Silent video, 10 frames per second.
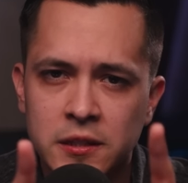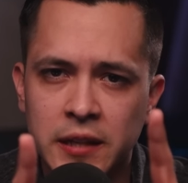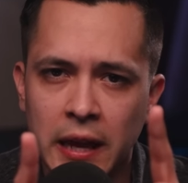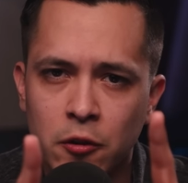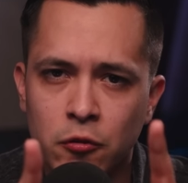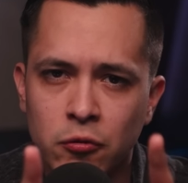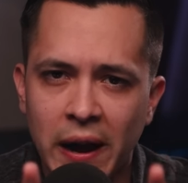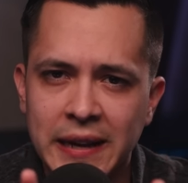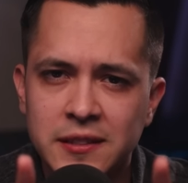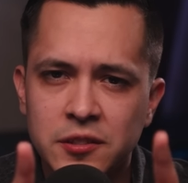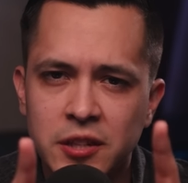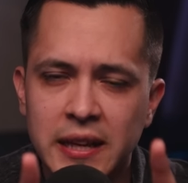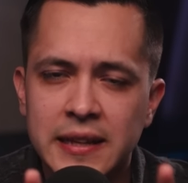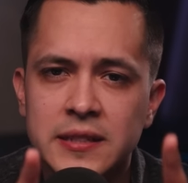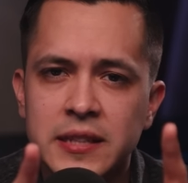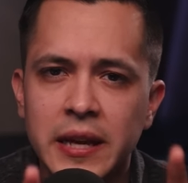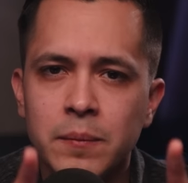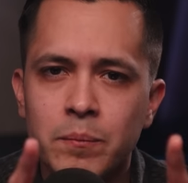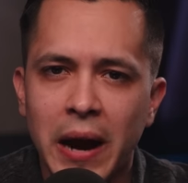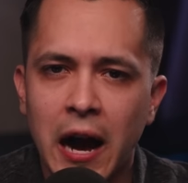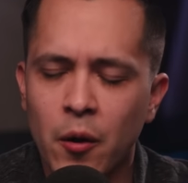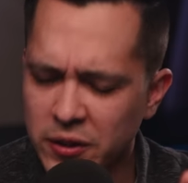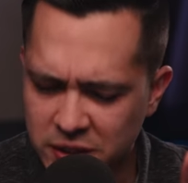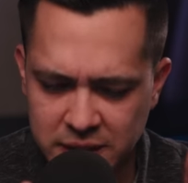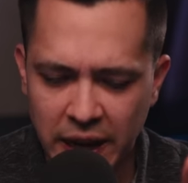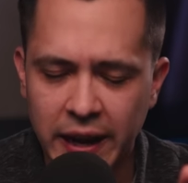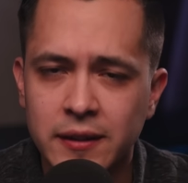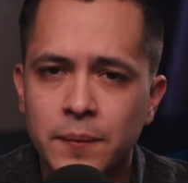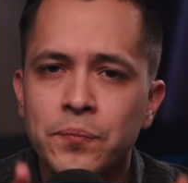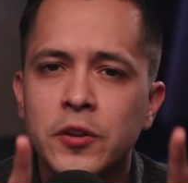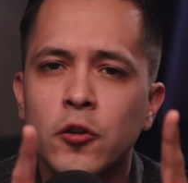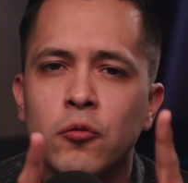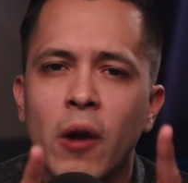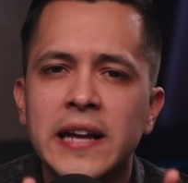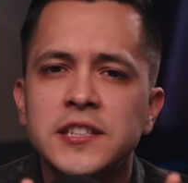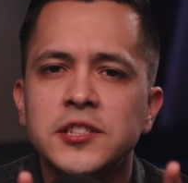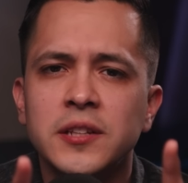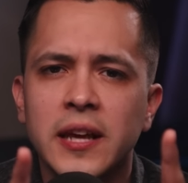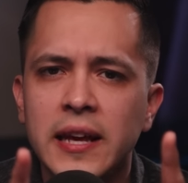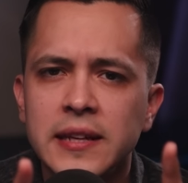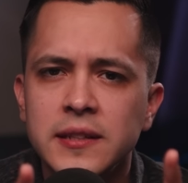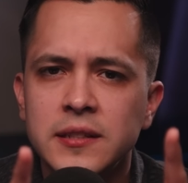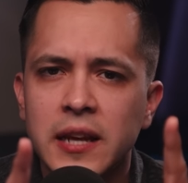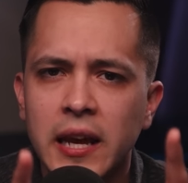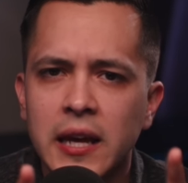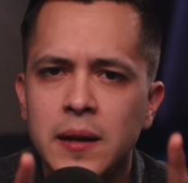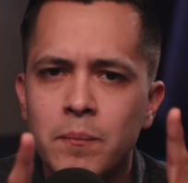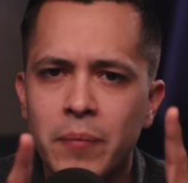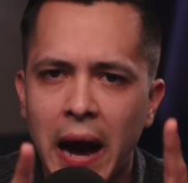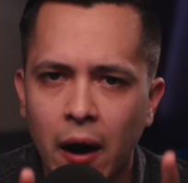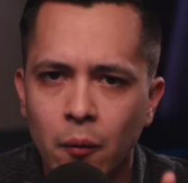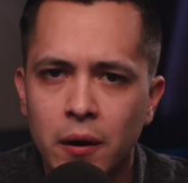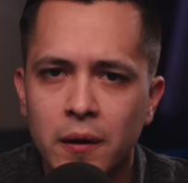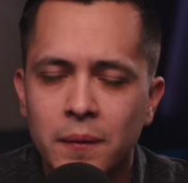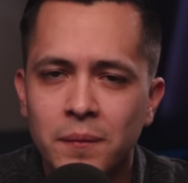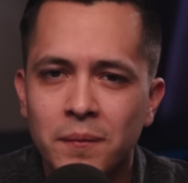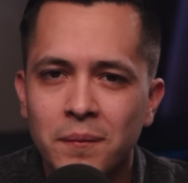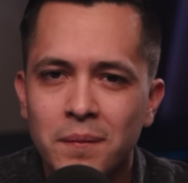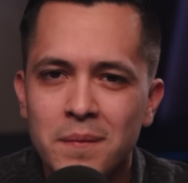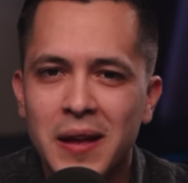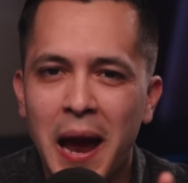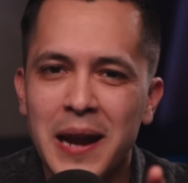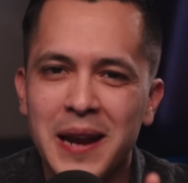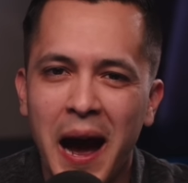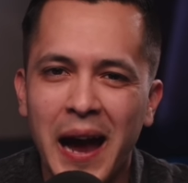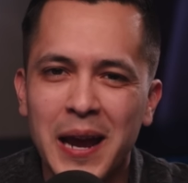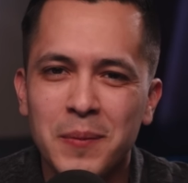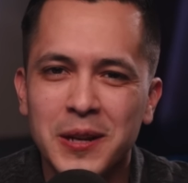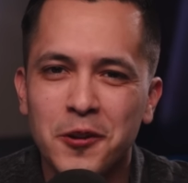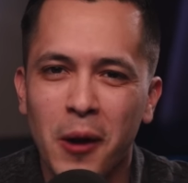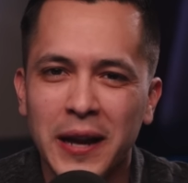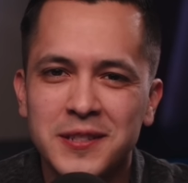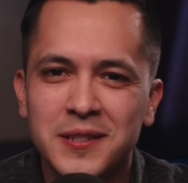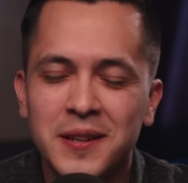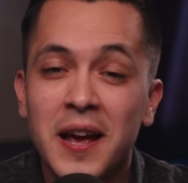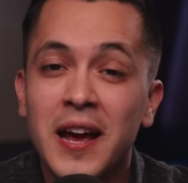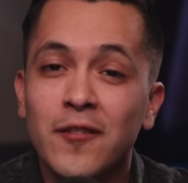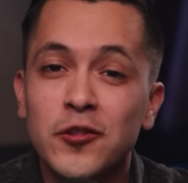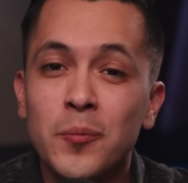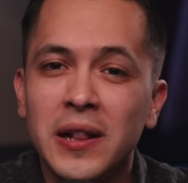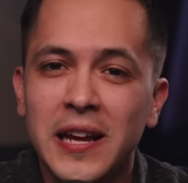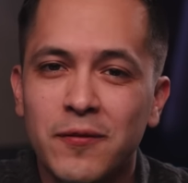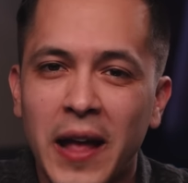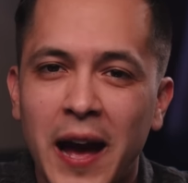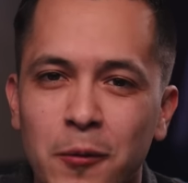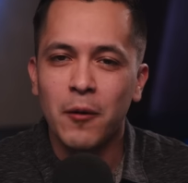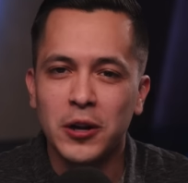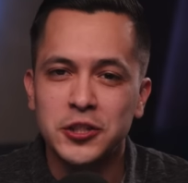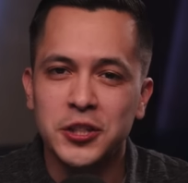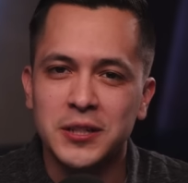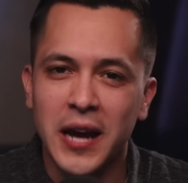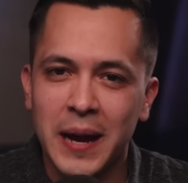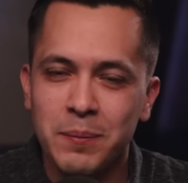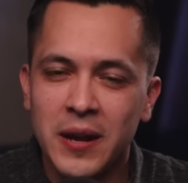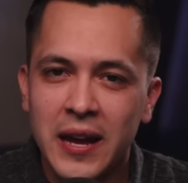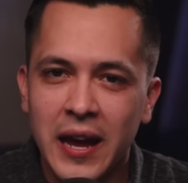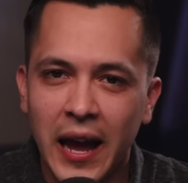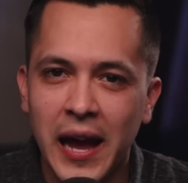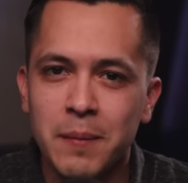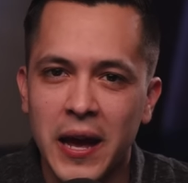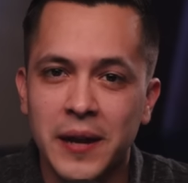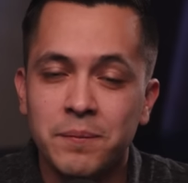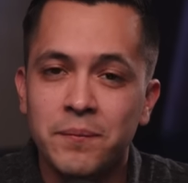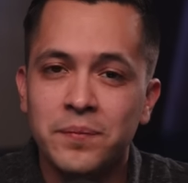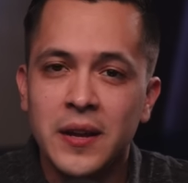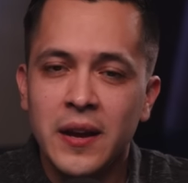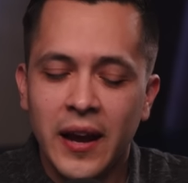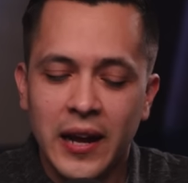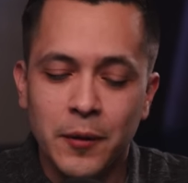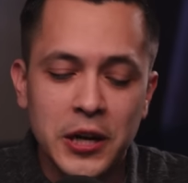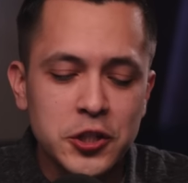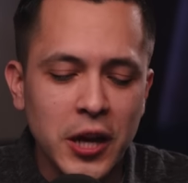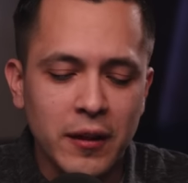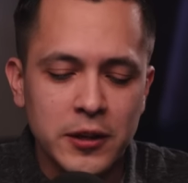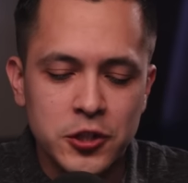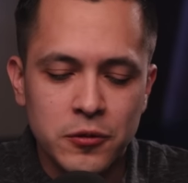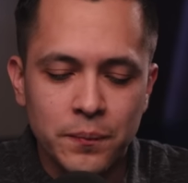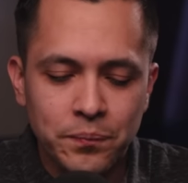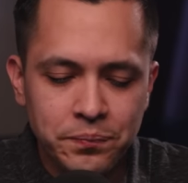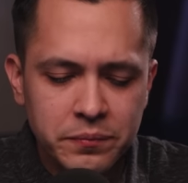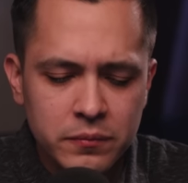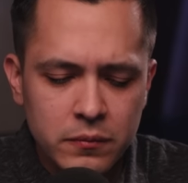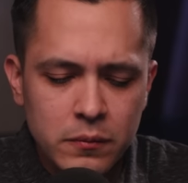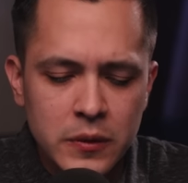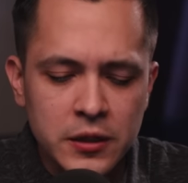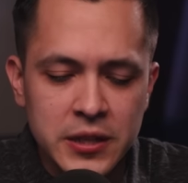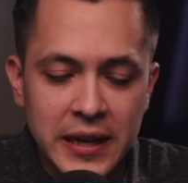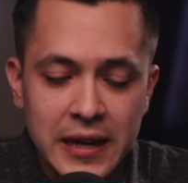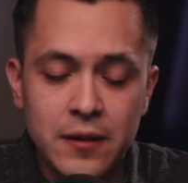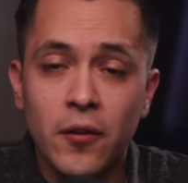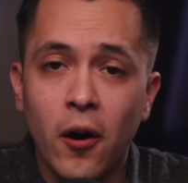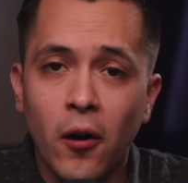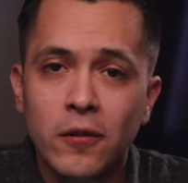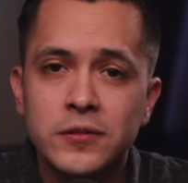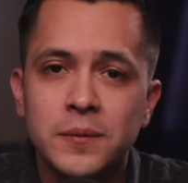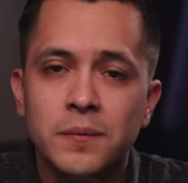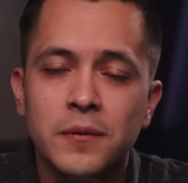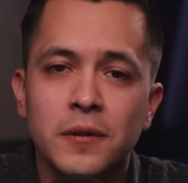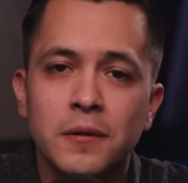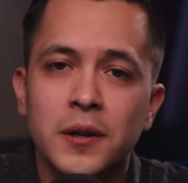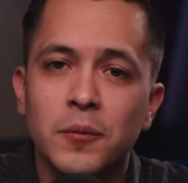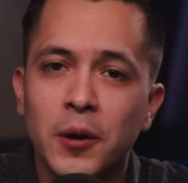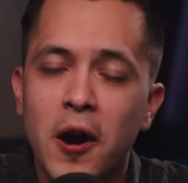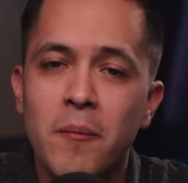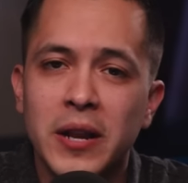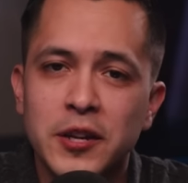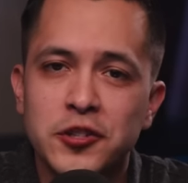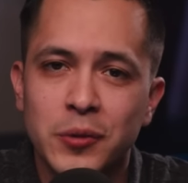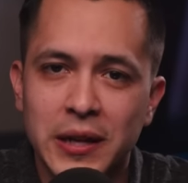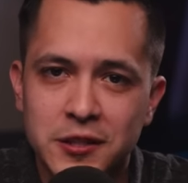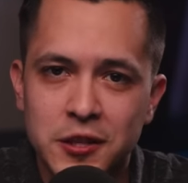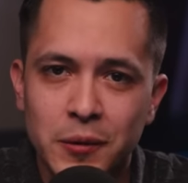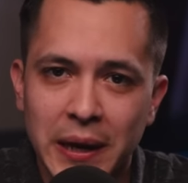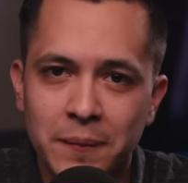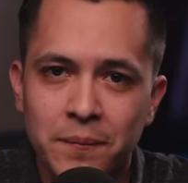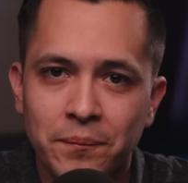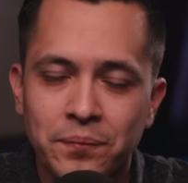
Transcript: Say, Christ is in power. Say it. Christ is in power, and I am in Christ. If you believe that, I want you to type amen. And I want to challenge you to get involved with what our ministry is doing.